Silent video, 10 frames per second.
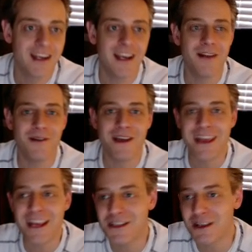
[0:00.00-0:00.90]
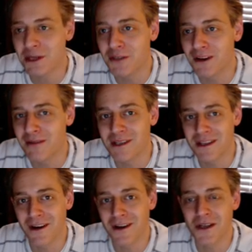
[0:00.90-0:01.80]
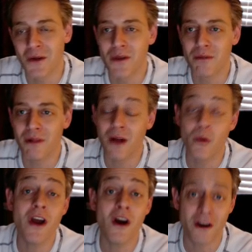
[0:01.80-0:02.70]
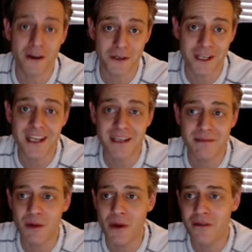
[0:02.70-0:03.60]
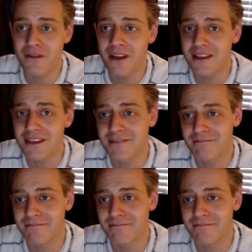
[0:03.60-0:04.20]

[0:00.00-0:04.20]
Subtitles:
Anyway, thank you so much for coming to the Arkansas Weather Blog. We are your ticket to big weather events.